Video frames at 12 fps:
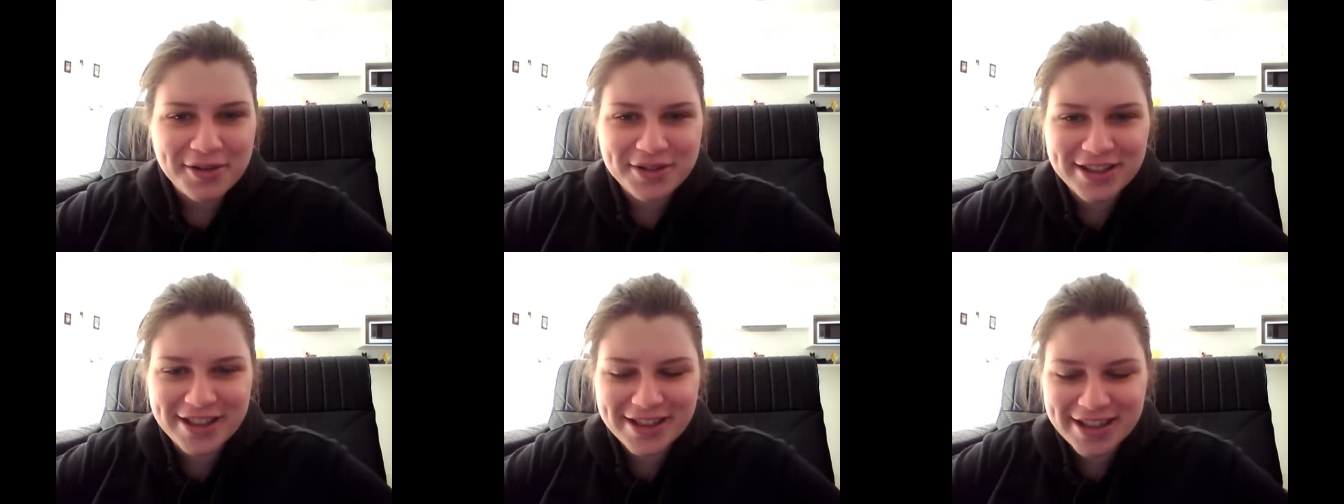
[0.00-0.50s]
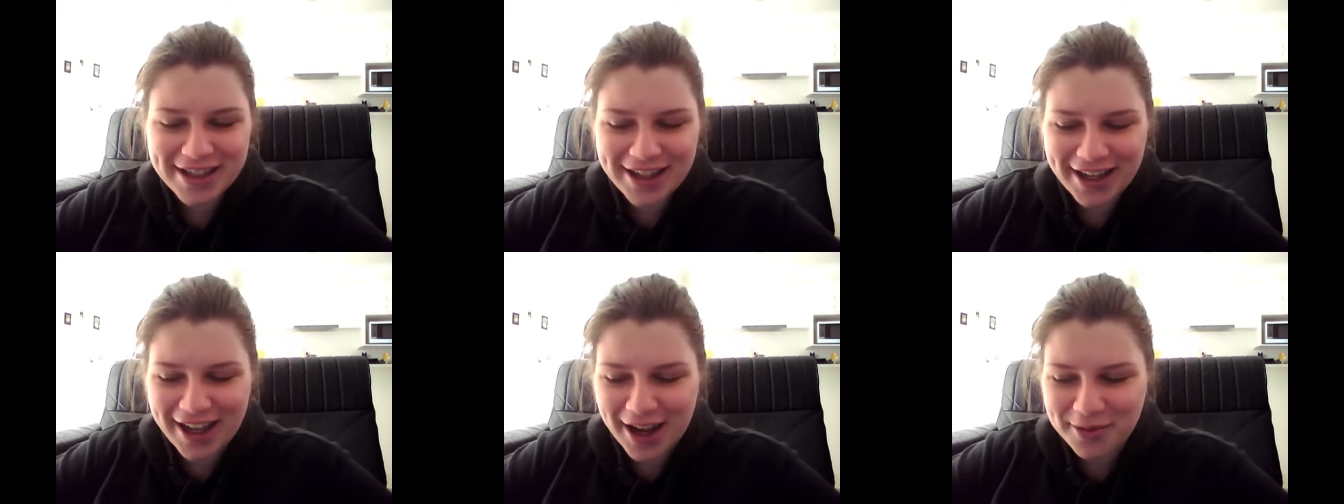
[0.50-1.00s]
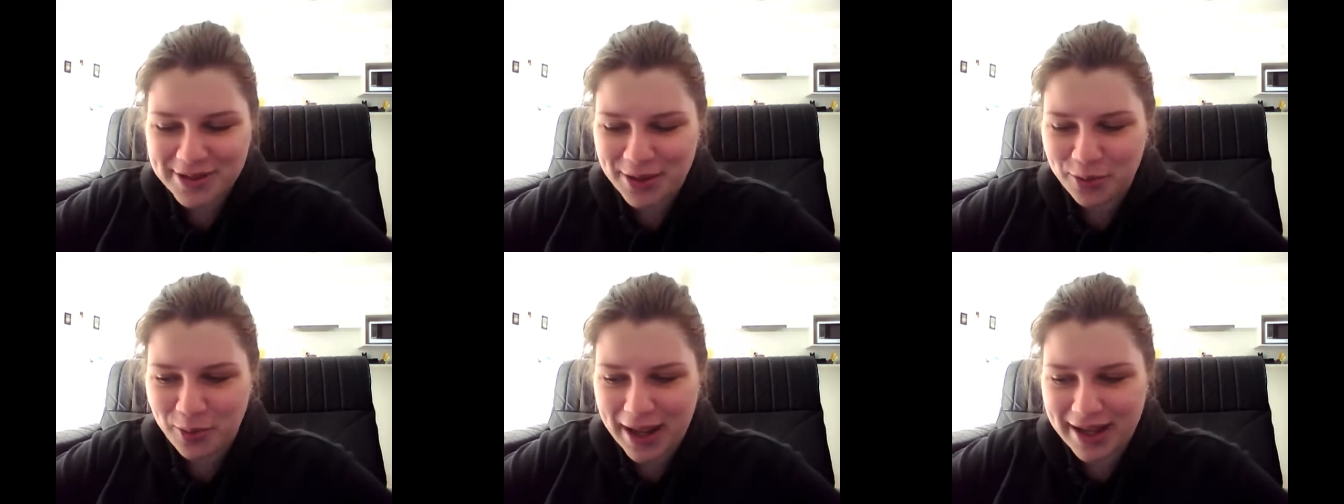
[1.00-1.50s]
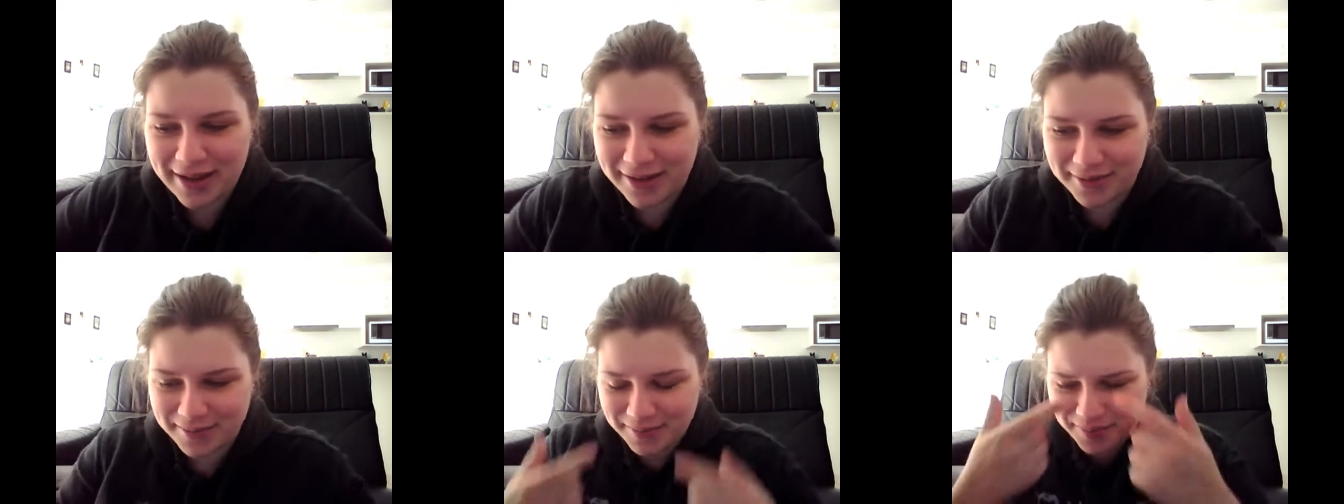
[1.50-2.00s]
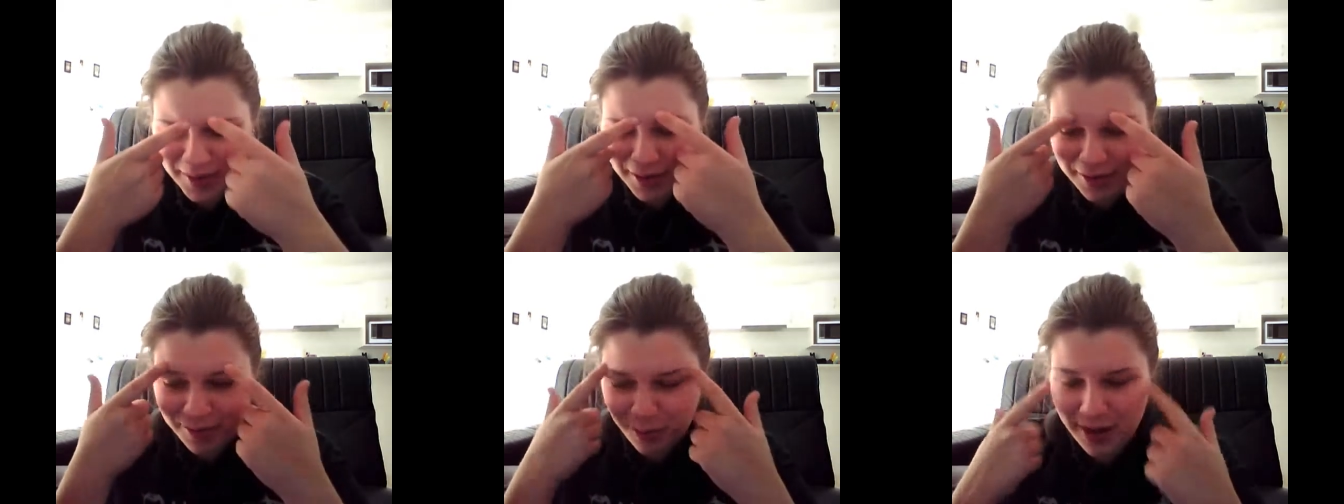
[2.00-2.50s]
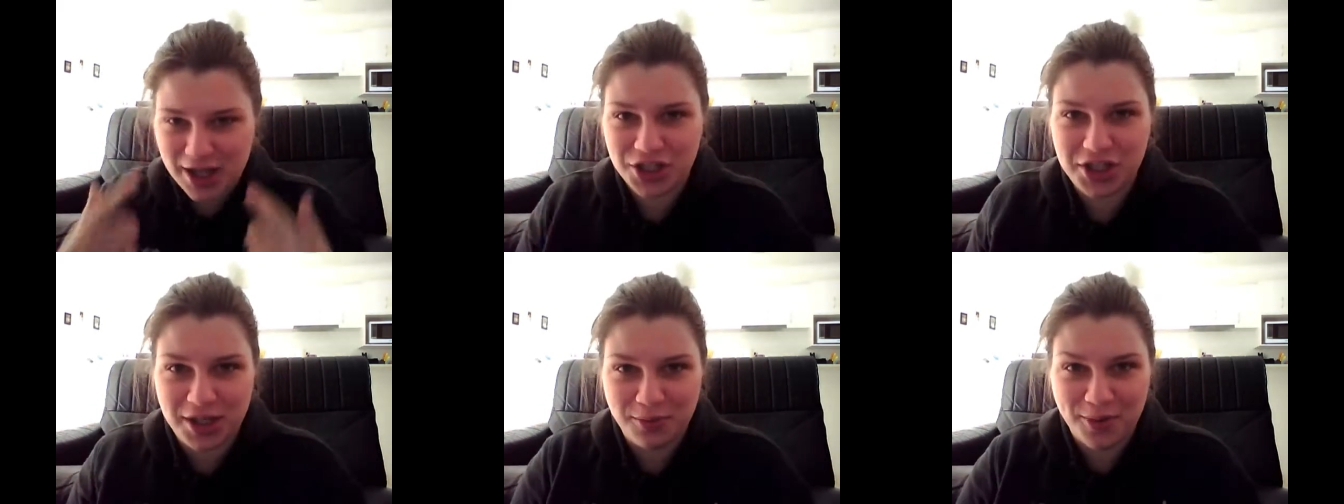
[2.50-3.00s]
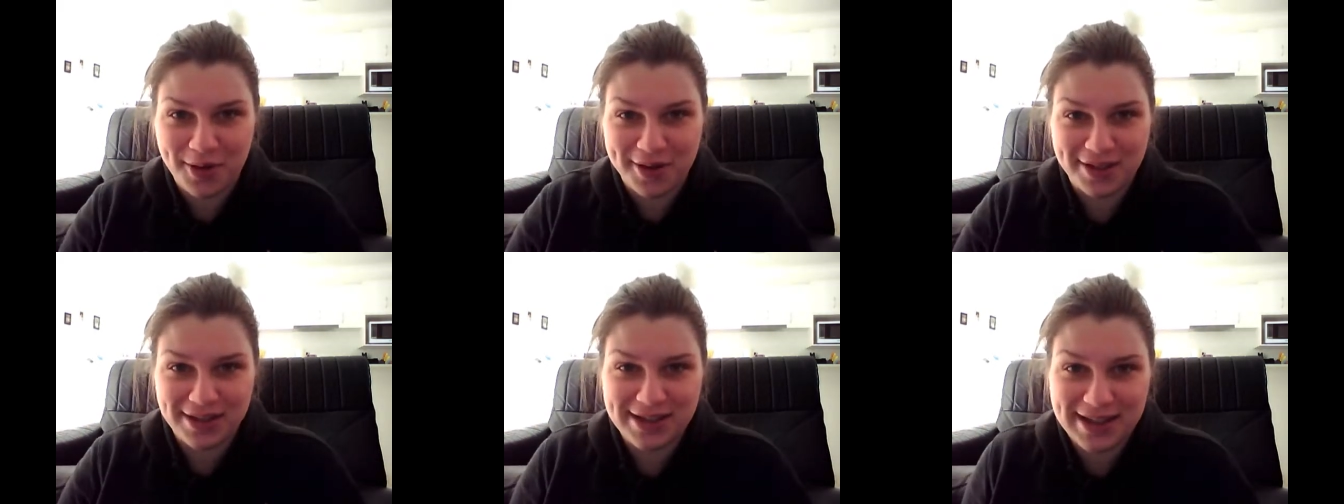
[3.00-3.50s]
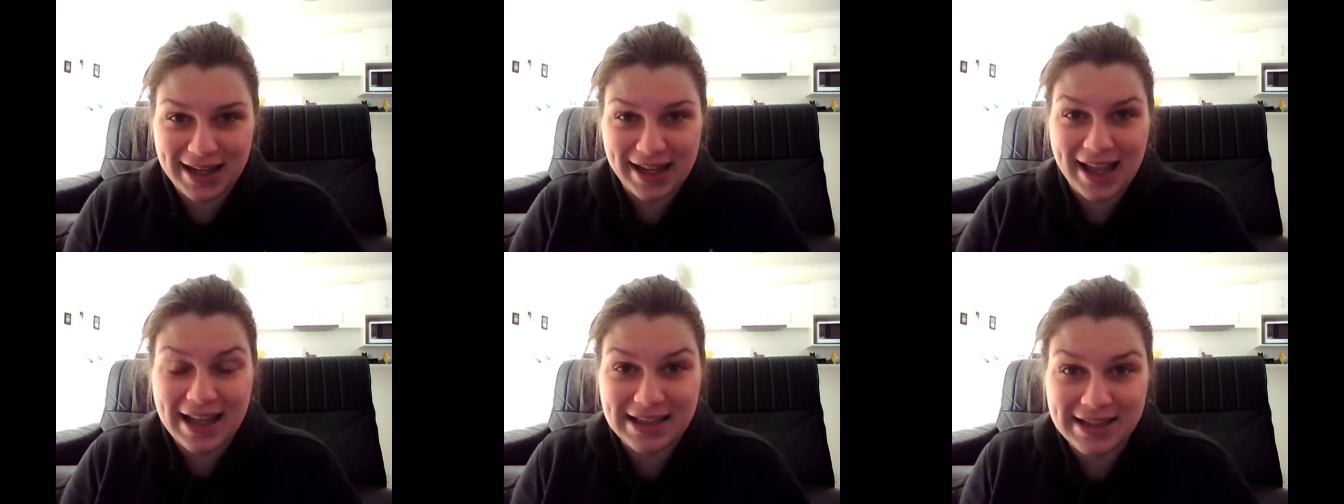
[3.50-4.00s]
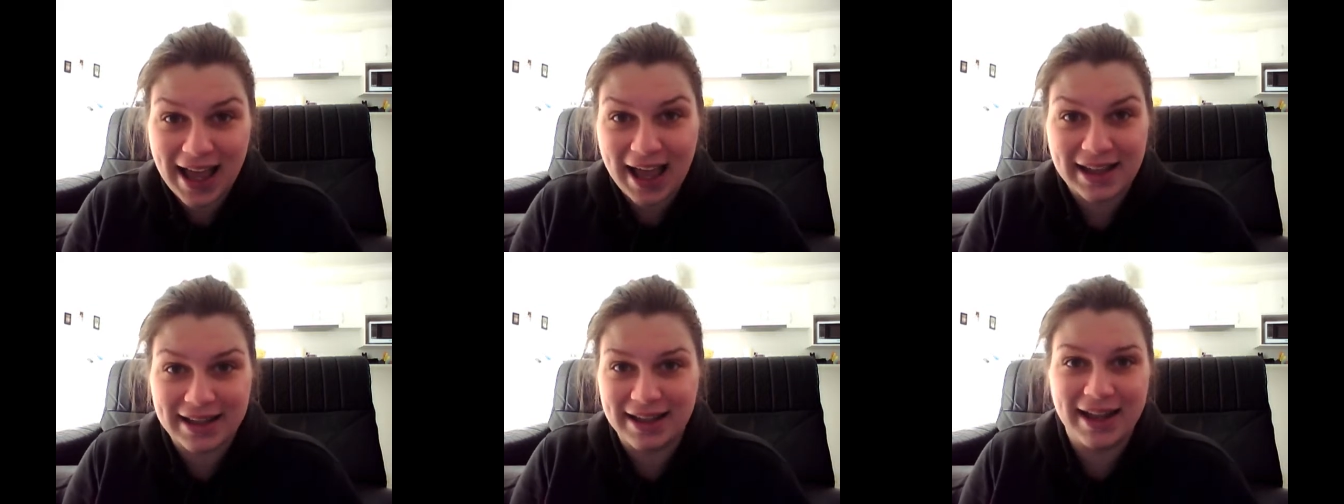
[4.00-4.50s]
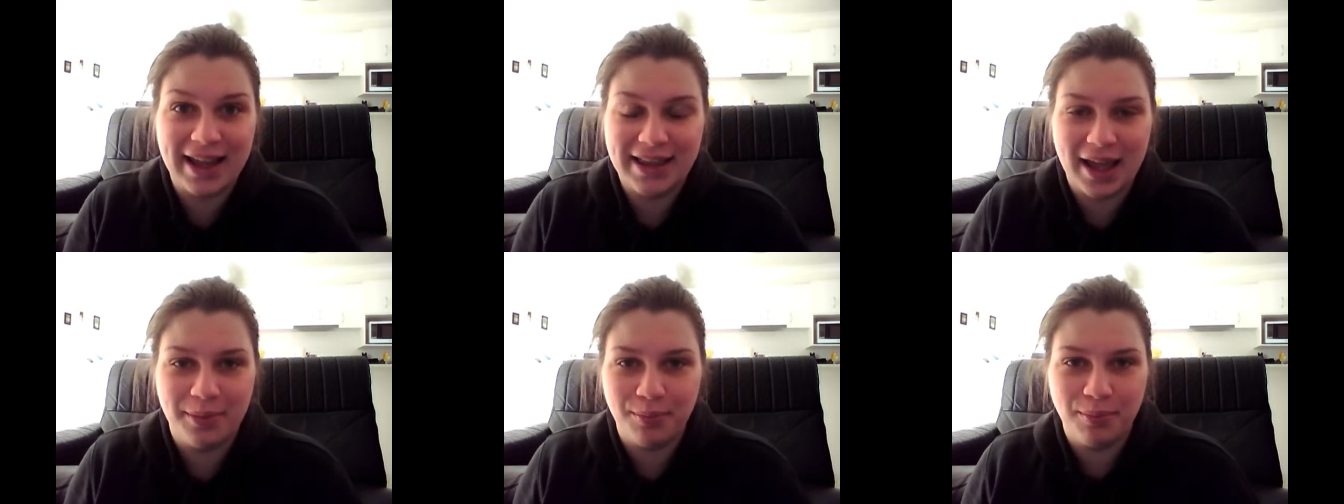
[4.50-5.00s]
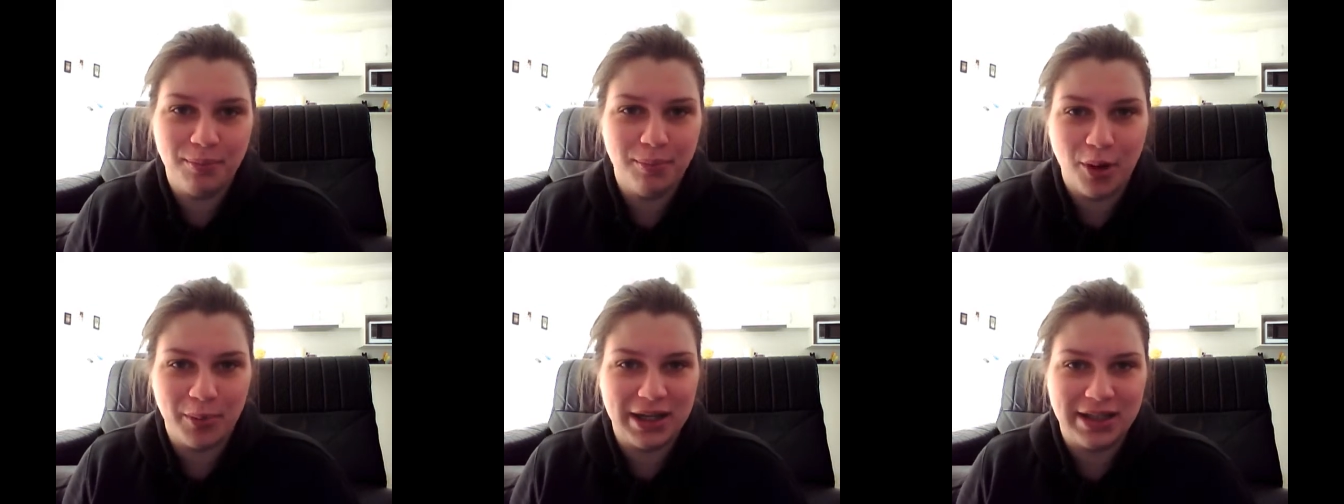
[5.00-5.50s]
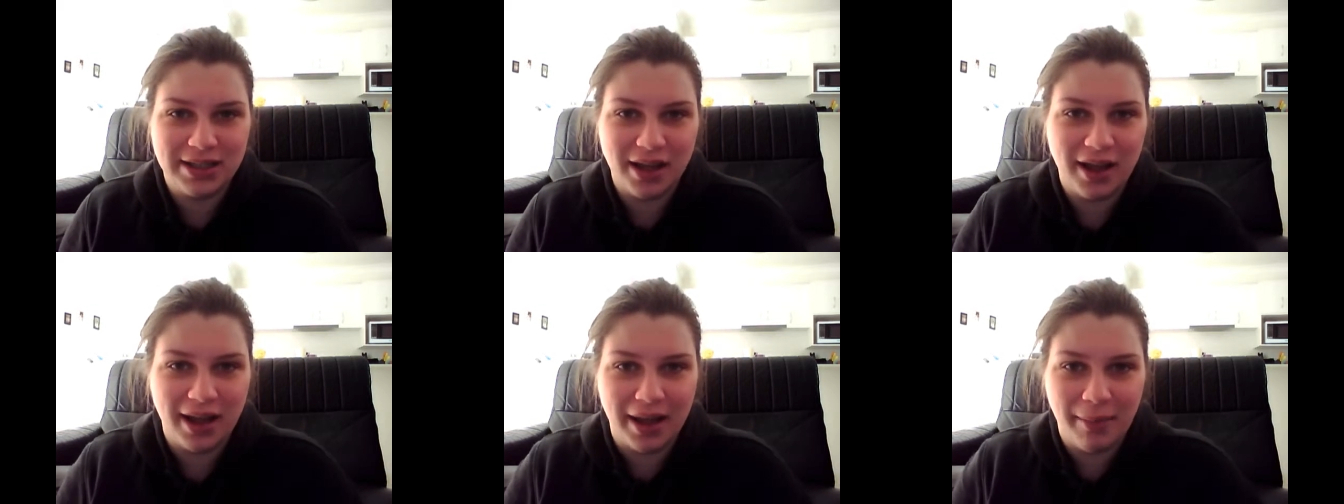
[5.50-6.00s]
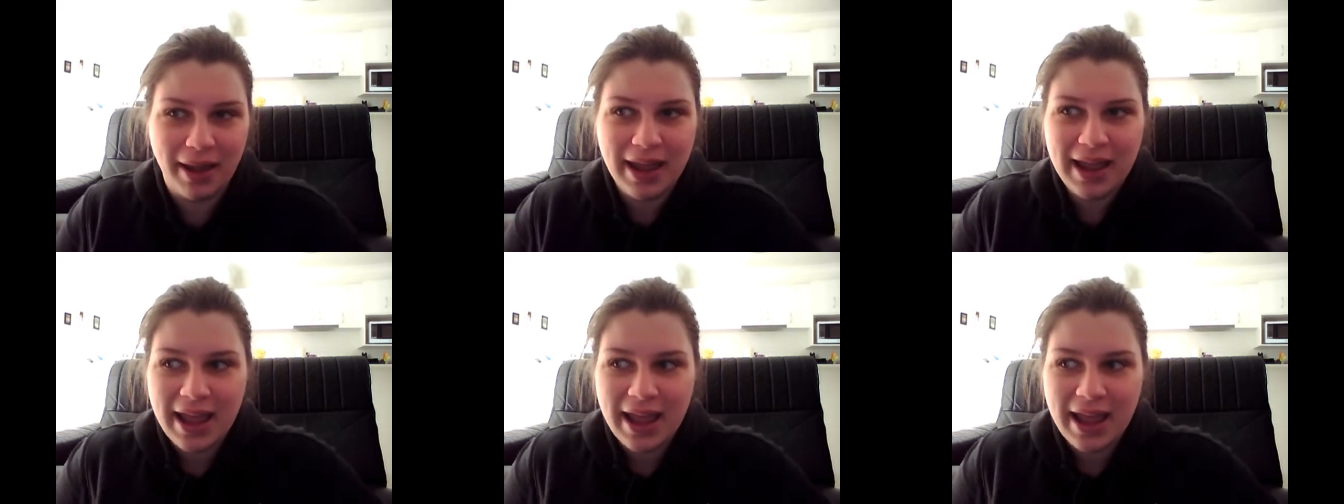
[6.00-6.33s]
it was just that like I was aware of where she was sitting exactly at that moment in time.